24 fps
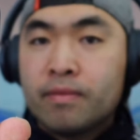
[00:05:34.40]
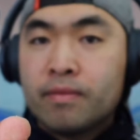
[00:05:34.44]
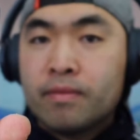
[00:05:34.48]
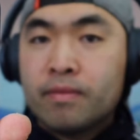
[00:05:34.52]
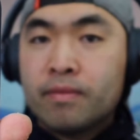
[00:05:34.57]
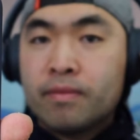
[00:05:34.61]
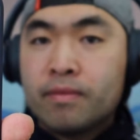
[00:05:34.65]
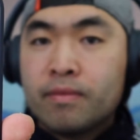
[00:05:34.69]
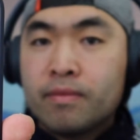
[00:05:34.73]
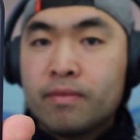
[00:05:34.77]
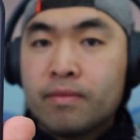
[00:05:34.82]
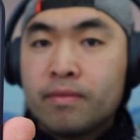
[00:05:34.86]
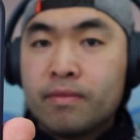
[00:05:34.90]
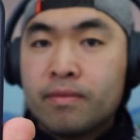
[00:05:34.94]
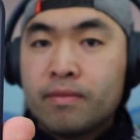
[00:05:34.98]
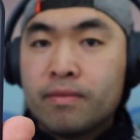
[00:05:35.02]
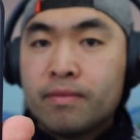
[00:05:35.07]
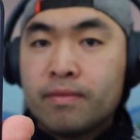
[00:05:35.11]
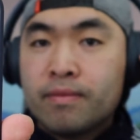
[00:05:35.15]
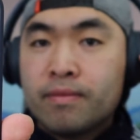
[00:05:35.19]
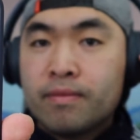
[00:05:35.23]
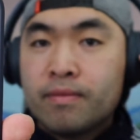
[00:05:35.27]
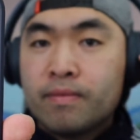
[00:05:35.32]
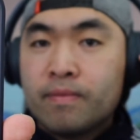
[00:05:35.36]

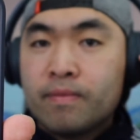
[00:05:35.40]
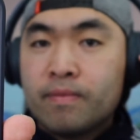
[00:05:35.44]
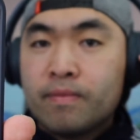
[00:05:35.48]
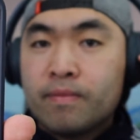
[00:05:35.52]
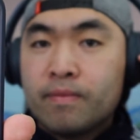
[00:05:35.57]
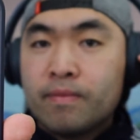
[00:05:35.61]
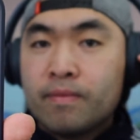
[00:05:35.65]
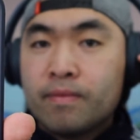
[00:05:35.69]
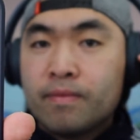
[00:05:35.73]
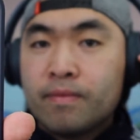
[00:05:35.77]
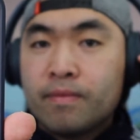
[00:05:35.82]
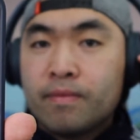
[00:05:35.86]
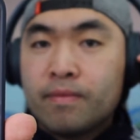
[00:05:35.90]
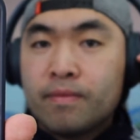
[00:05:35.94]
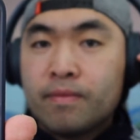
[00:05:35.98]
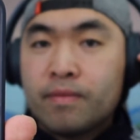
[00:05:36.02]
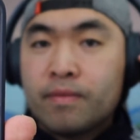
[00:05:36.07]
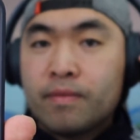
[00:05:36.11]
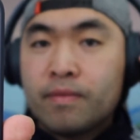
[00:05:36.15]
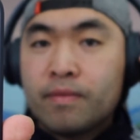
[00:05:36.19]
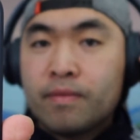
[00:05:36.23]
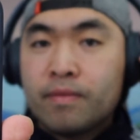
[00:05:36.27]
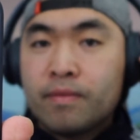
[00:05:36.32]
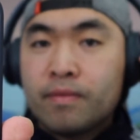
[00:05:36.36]

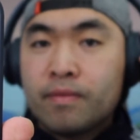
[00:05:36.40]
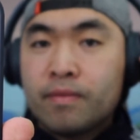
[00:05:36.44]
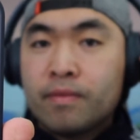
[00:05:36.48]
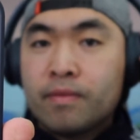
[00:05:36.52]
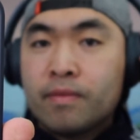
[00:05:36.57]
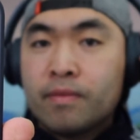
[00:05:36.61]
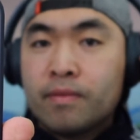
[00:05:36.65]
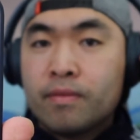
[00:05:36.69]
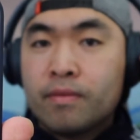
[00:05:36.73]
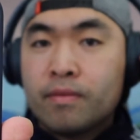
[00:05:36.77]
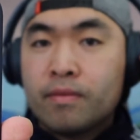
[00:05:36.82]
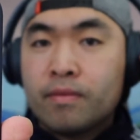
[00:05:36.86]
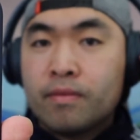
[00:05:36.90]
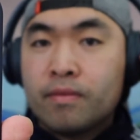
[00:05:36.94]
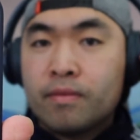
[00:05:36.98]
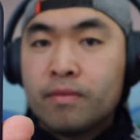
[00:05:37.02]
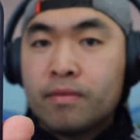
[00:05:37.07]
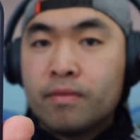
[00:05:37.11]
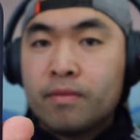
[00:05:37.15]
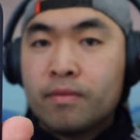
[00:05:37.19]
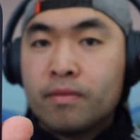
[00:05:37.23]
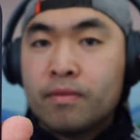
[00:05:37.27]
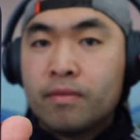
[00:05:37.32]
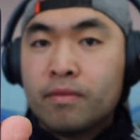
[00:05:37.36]

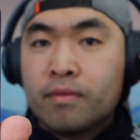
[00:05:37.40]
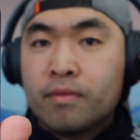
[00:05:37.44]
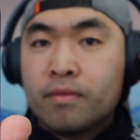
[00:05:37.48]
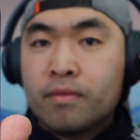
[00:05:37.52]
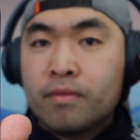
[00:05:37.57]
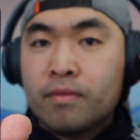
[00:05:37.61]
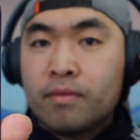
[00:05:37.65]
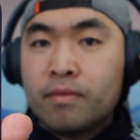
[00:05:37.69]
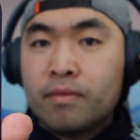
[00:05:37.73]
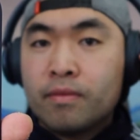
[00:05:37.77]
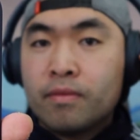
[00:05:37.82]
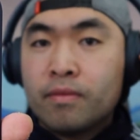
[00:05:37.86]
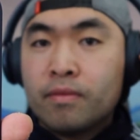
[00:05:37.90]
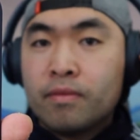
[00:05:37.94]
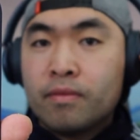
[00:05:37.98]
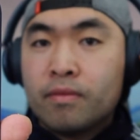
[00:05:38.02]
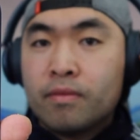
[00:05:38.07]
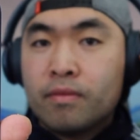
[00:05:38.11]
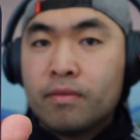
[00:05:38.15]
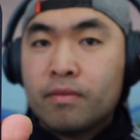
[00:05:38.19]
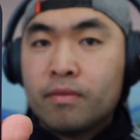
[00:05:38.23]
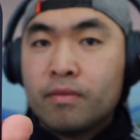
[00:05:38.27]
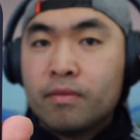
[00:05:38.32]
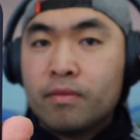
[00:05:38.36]

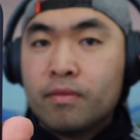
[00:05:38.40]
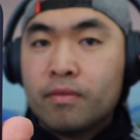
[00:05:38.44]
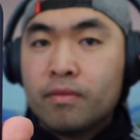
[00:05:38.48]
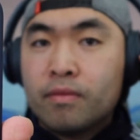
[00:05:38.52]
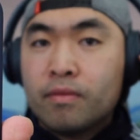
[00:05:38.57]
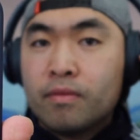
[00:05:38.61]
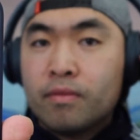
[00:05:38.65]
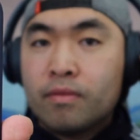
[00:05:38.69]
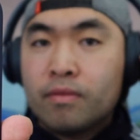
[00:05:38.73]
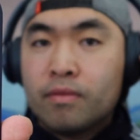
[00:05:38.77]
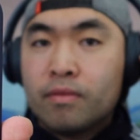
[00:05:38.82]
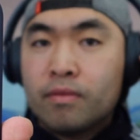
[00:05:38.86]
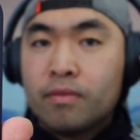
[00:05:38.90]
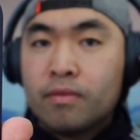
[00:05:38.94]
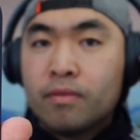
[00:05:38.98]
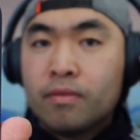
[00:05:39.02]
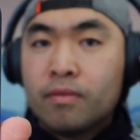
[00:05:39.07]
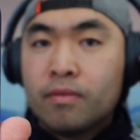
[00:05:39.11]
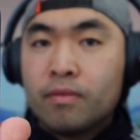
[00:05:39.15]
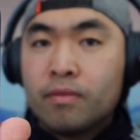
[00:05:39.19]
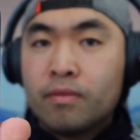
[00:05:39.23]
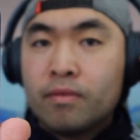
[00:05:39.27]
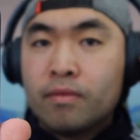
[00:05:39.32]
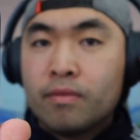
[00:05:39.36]

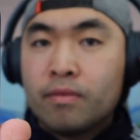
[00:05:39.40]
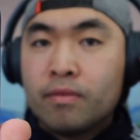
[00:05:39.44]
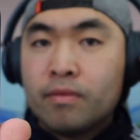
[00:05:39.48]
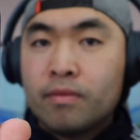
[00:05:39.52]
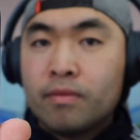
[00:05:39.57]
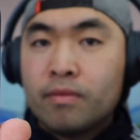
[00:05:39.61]
[no speech]